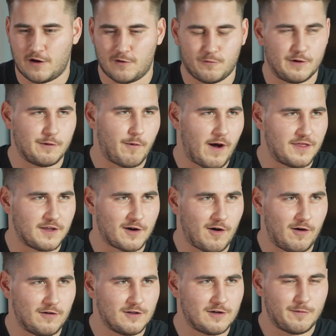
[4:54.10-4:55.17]
to rewind the
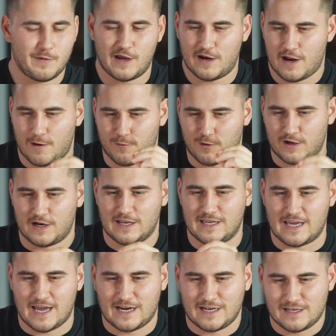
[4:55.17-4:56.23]
call a little bit and we're gonna
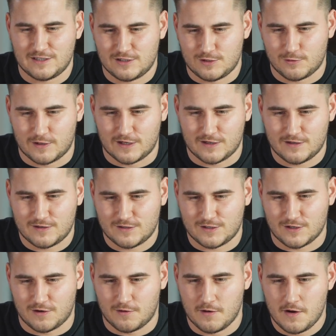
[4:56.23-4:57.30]
get into it.
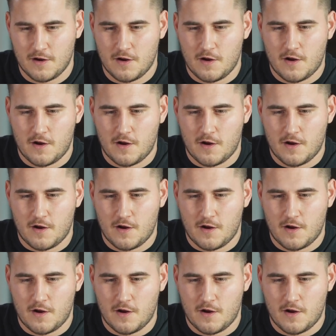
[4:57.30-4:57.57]
So